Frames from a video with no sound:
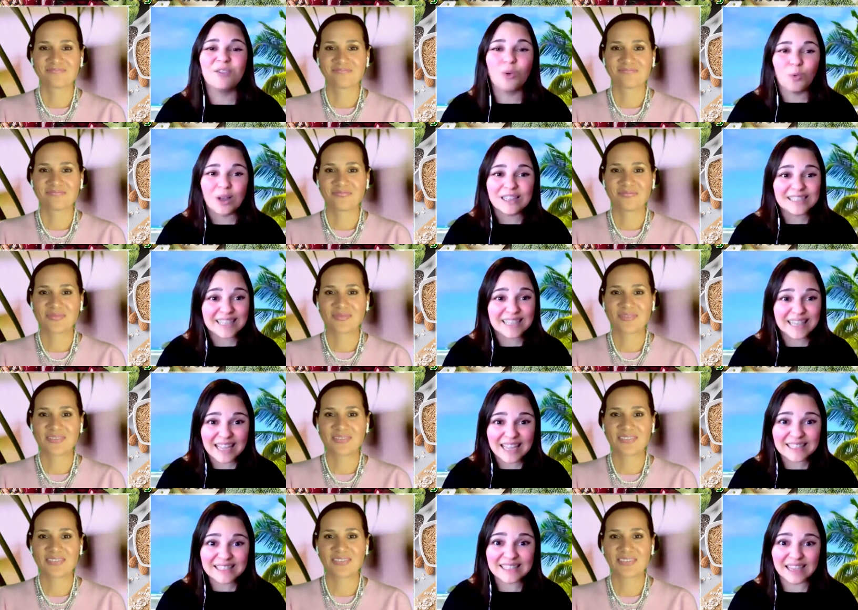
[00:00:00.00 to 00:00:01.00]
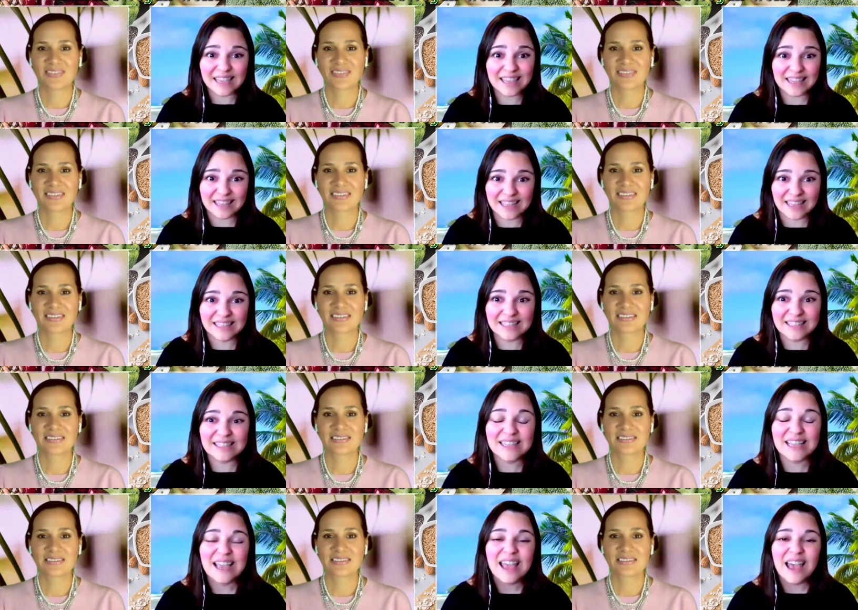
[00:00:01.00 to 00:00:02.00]
Speaker 1: once again succulents,
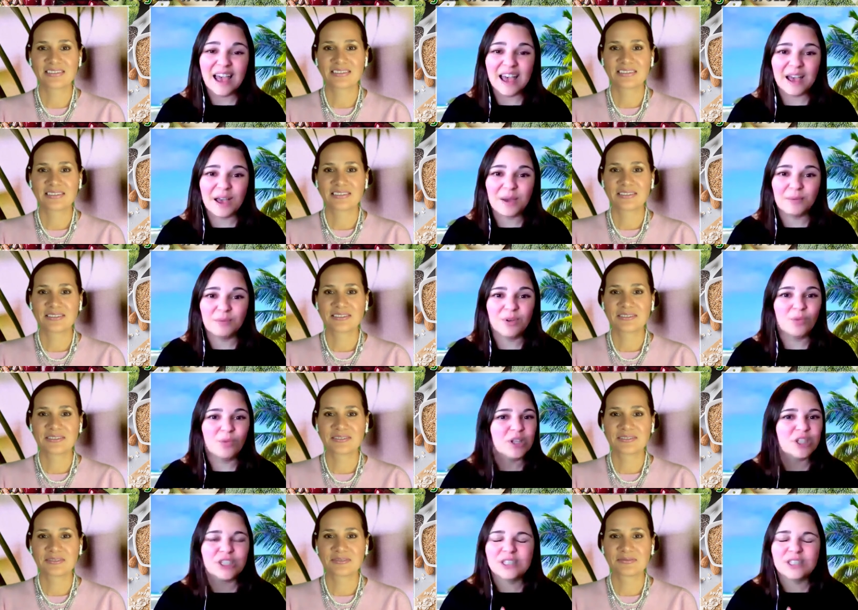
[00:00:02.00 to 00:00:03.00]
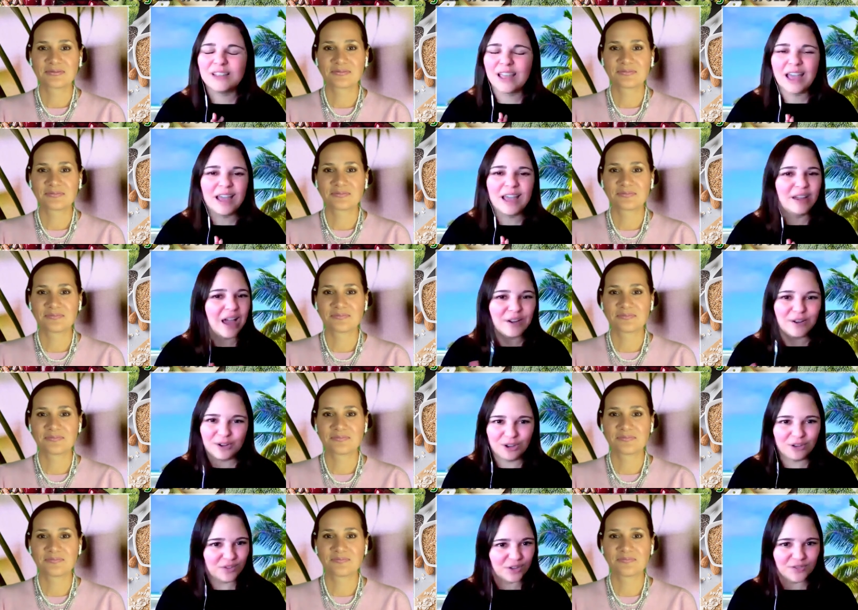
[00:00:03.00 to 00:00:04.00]
um, which I, I, don't know
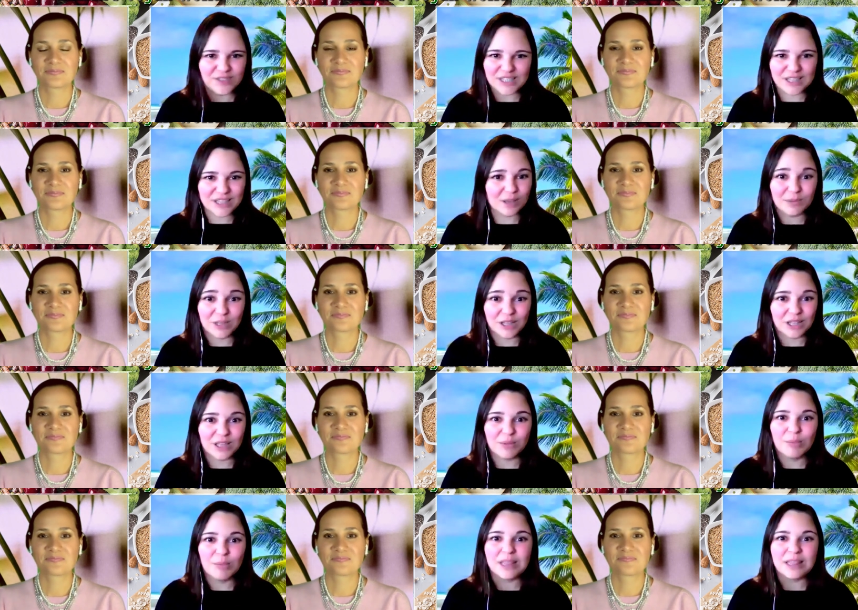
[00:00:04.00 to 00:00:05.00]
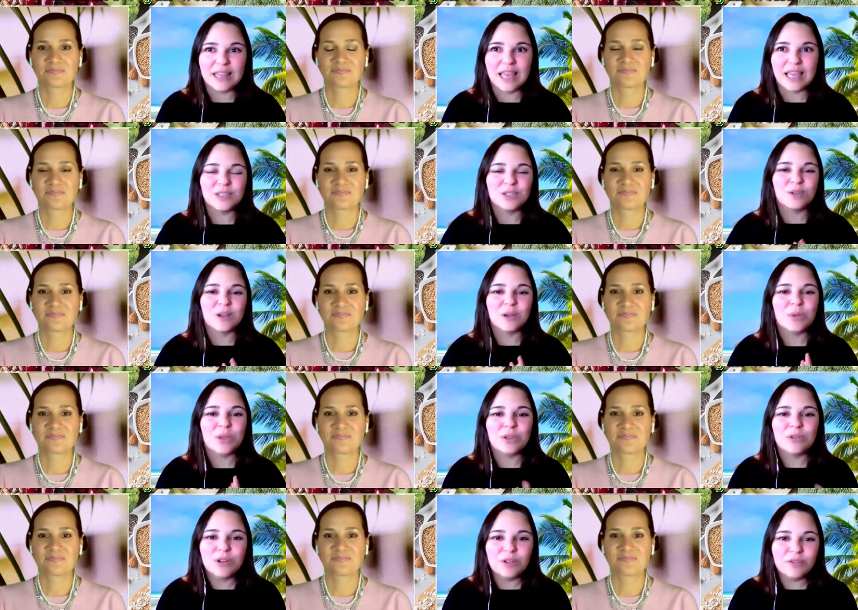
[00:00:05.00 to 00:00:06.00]
if you've seen them, Lillian, but they do a
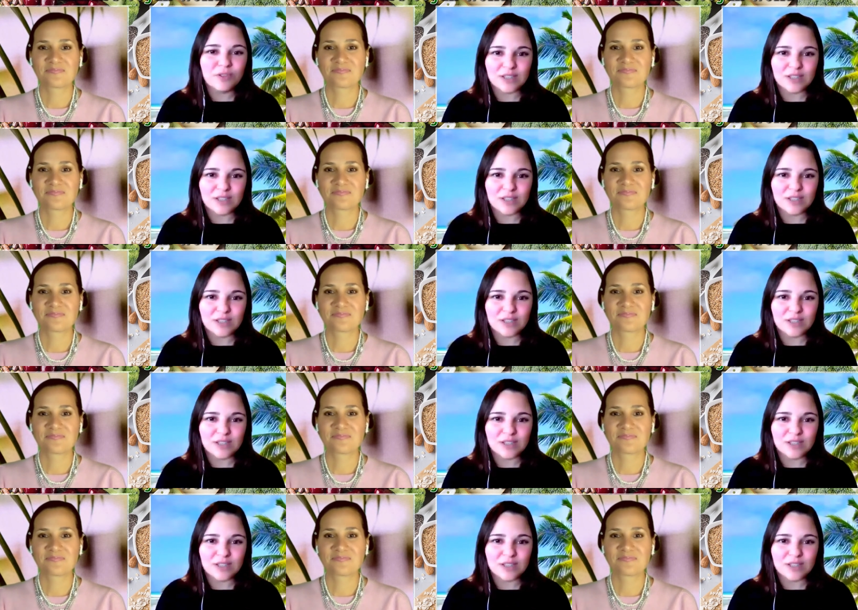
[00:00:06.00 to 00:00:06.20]
beautiful